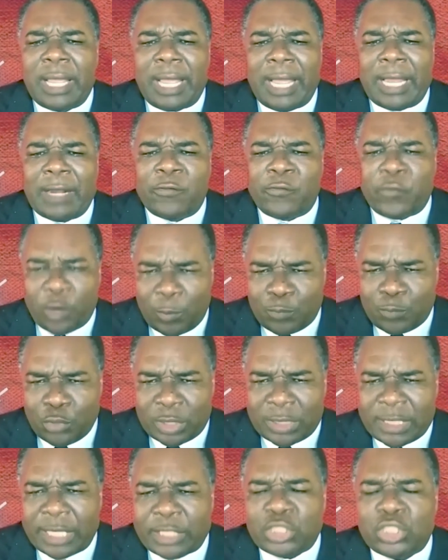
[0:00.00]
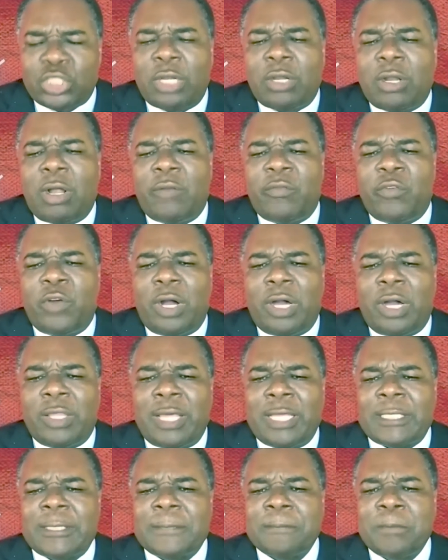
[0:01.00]
and for the protection of
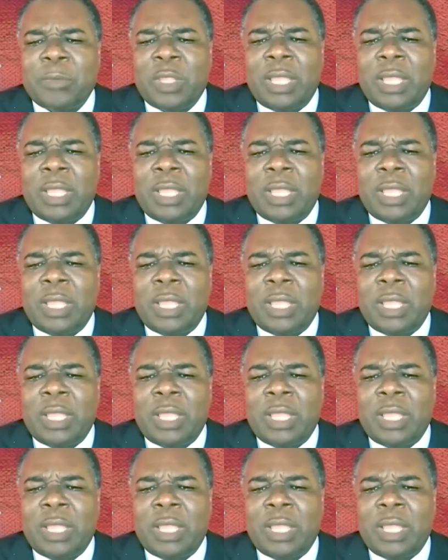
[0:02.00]
others.